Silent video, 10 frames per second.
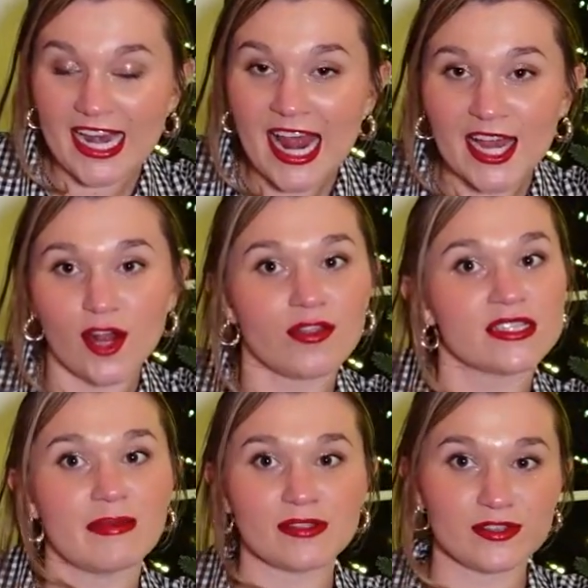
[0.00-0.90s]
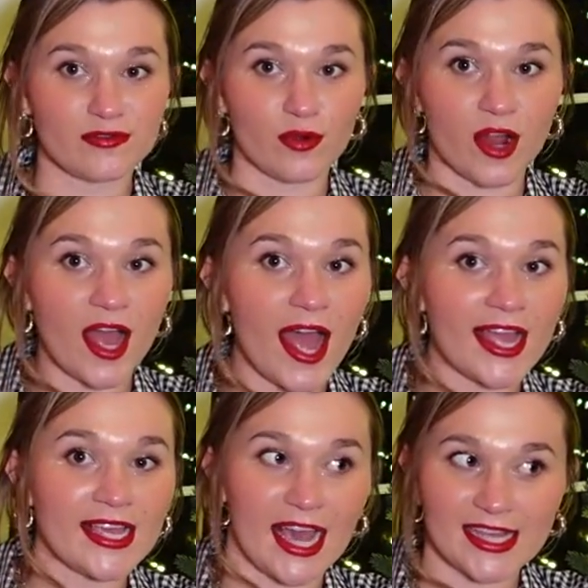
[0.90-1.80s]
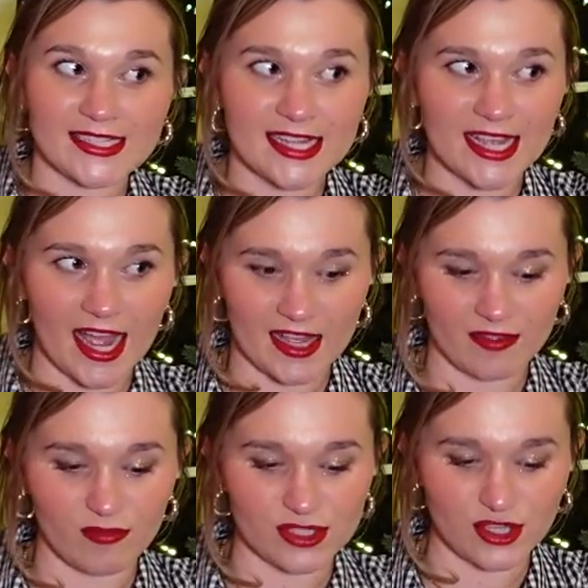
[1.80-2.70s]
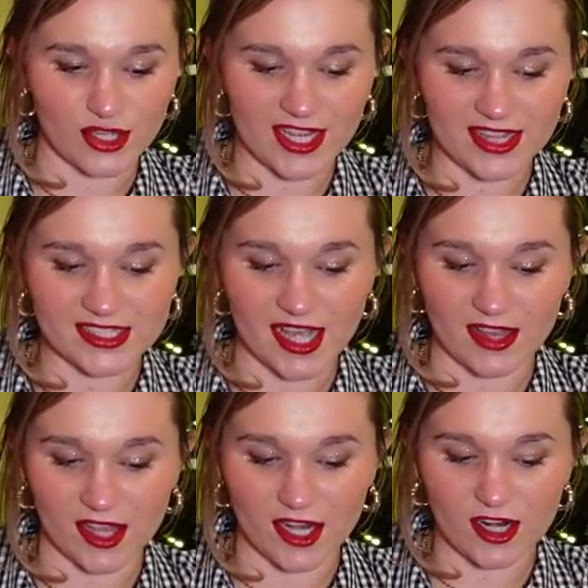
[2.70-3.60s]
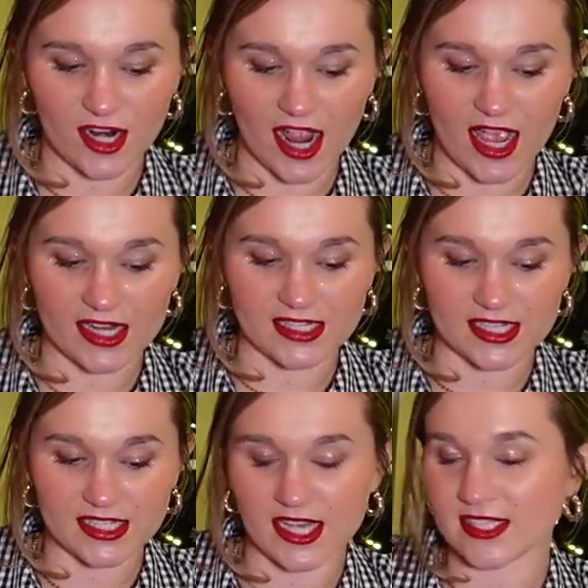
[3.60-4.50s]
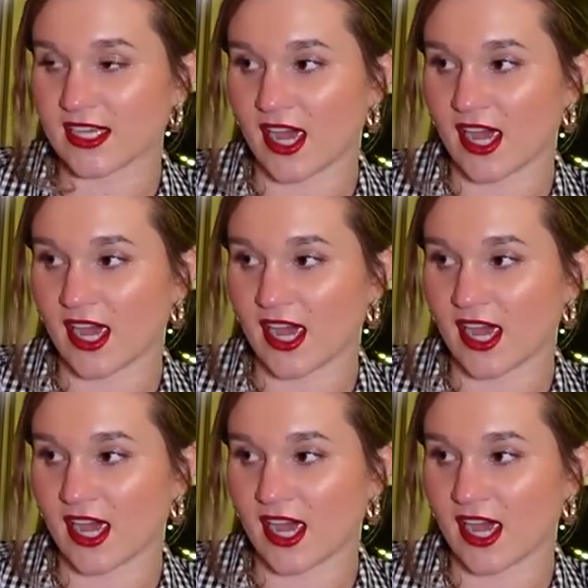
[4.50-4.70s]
did not know this about Sephora. I guess, like, I was looking at this highlighter, and it's